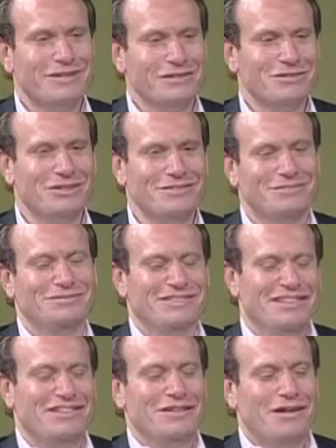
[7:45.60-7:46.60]
That's good.
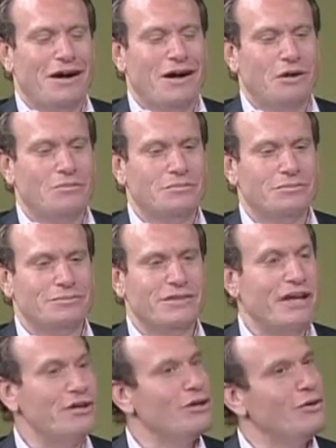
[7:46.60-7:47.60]
Yeah,
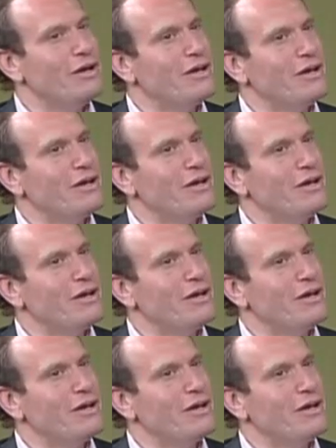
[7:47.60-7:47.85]
you know,